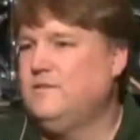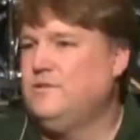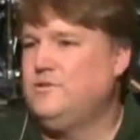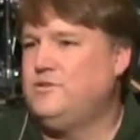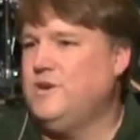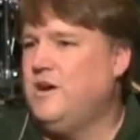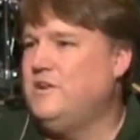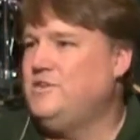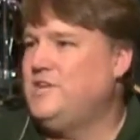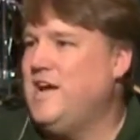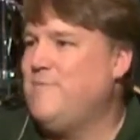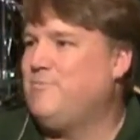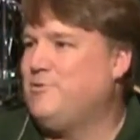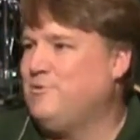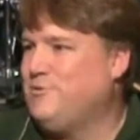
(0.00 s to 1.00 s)
John
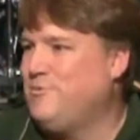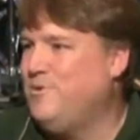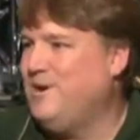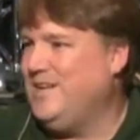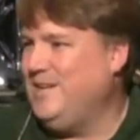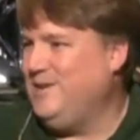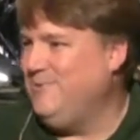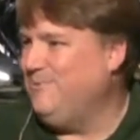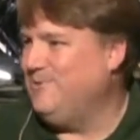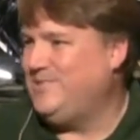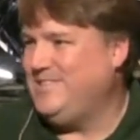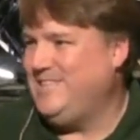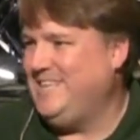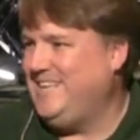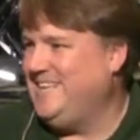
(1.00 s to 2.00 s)
chapter 20, you will
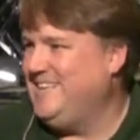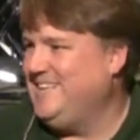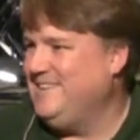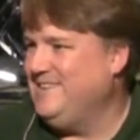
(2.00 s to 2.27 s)
see,